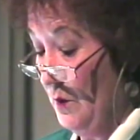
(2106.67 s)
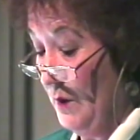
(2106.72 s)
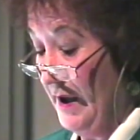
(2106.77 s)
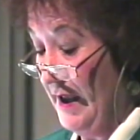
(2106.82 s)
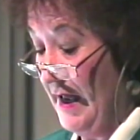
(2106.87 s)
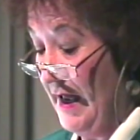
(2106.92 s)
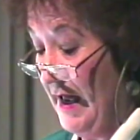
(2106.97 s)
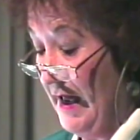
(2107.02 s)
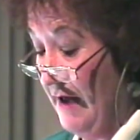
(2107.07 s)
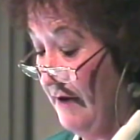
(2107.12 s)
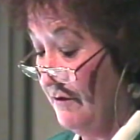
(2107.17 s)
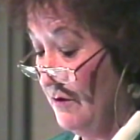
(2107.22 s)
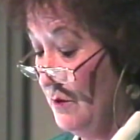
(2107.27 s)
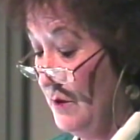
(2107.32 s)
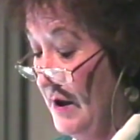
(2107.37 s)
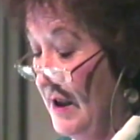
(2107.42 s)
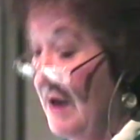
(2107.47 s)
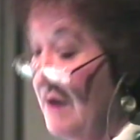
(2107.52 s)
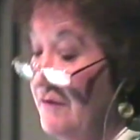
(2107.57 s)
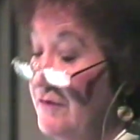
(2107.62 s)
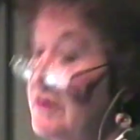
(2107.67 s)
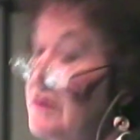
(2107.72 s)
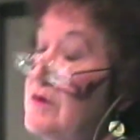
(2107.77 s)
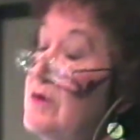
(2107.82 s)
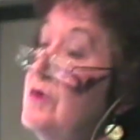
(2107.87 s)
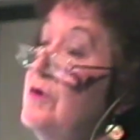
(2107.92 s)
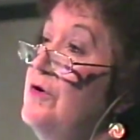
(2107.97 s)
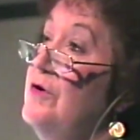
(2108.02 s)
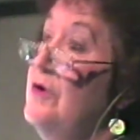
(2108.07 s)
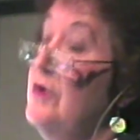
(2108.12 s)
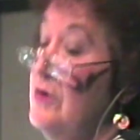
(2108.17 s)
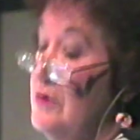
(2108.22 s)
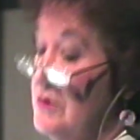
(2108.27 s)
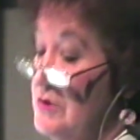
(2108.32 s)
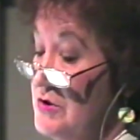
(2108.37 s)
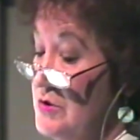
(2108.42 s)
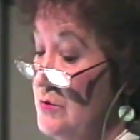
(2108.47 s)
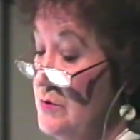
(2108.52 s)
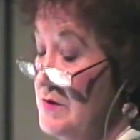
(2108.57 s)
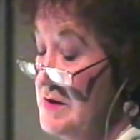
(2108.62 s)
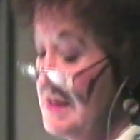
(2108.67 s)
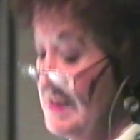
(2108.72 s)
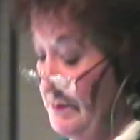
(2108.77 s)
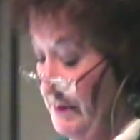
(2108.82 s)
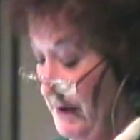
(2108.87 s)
what we have, and we have to learn to